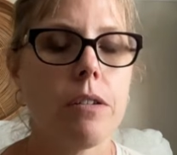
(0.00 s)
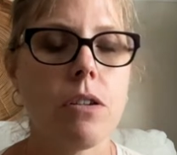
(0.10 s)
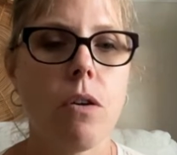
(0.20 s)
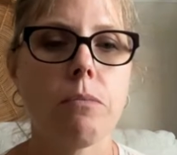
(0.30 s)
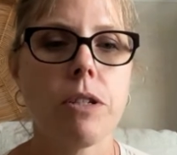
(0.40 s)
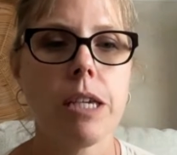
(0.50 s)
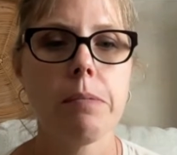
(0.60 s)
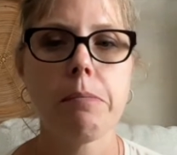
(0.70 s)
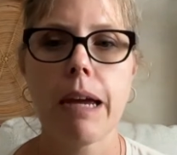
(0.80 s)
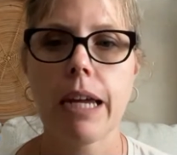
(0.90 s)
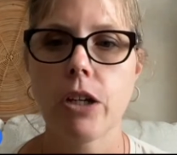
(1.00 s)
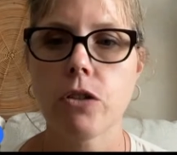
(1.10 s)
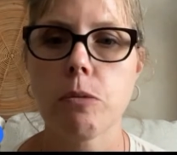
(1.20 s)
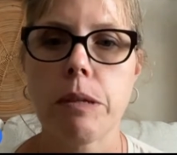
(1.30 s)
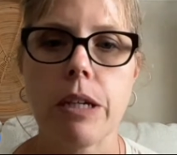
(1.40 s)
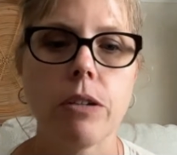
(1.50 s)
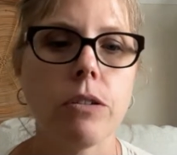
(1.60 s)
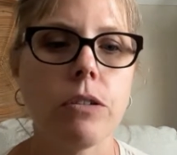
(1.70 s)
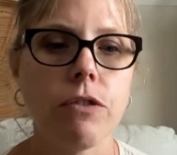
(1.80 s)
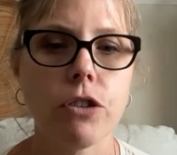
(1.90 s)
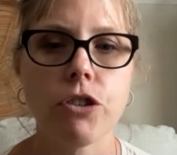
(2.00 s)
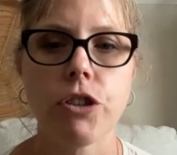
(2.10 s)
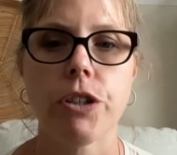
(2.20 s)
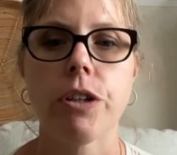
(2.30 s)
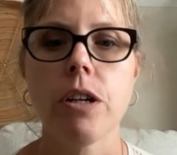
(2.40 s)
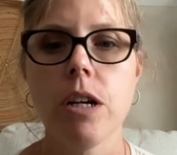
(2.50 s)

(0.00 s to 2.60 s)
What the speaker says: So I'm just keeping my ears peeled for sure.